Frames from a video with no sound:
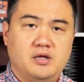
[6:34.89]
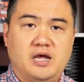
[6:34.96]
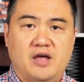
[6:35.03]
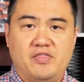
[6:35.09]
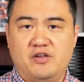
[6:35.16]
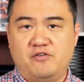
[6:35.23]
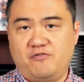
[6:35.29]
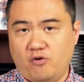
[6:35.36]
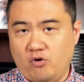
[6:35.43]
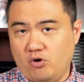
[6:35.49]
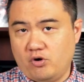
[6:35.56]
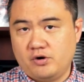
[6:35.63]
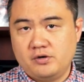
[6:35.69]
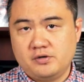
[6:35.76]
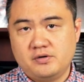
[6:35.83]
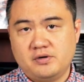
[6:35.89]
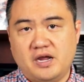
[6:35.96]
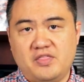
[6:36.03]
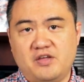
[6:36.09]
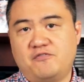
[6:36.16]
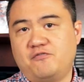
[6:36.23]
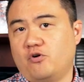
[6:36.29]
and then 4,
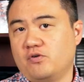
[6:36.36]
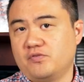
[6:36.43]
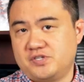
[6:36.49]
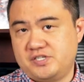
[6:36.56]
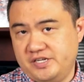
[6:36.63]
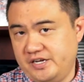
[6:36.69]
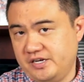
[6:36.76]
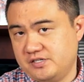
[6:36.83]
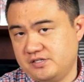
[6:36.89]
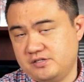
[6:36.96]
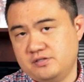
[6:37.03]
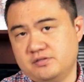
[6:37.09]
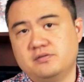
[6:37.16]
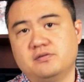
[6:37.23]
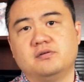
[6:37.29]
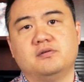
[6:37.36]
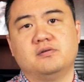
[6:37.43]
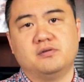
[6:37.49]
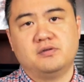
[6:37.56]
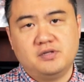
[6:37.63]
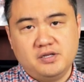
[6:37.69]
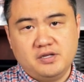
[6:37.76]
and then 4 over 6,
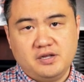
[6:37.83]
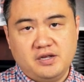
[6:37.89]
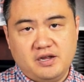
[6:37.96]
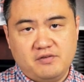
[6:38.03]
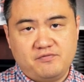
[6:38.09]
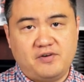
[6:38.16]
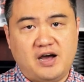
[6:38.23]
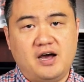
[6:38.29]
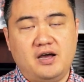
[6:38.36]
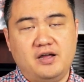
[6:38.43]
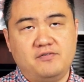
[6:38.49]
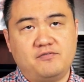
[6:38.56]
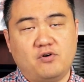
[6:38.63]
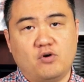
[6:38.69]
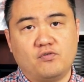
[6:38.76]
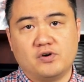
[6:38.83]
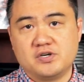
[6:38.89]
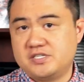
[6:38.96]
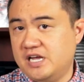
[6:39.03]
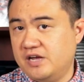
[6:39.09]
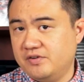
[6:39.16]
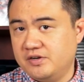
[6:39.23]
5 over
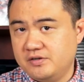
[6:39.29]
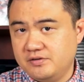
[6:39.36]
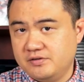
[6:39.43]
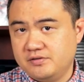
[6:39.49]
7.